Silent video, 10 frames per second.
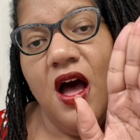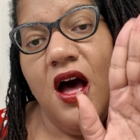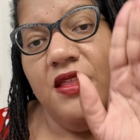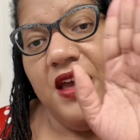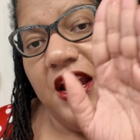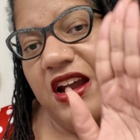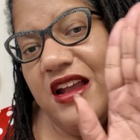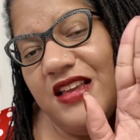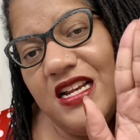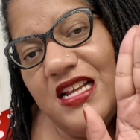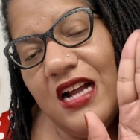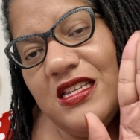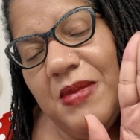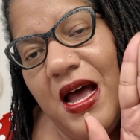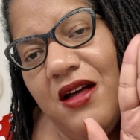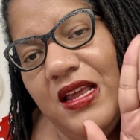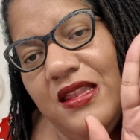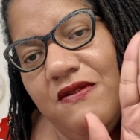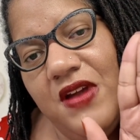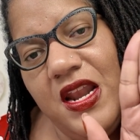to all the areas I talked about in
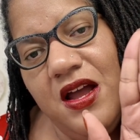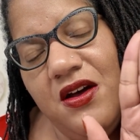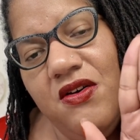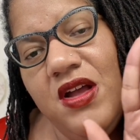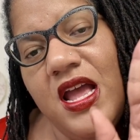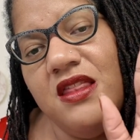the video,